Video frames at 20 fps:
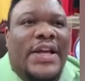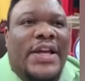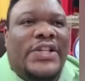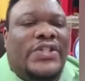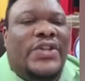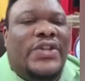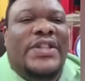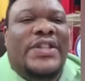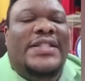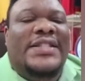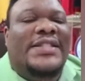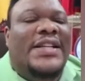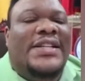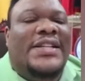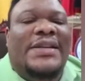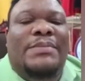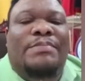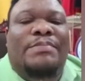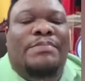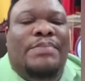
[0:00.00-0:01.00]
So this
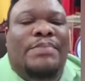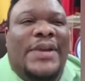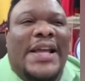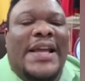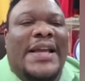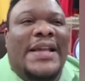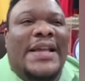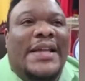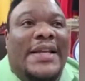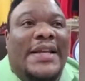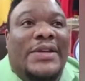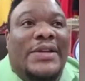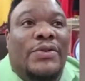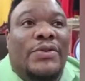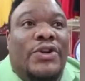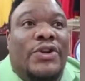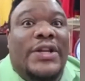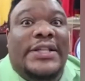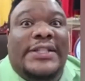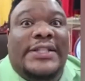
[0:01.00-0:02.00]
little
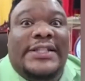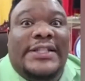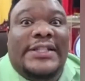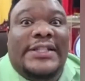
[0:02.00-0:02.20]
this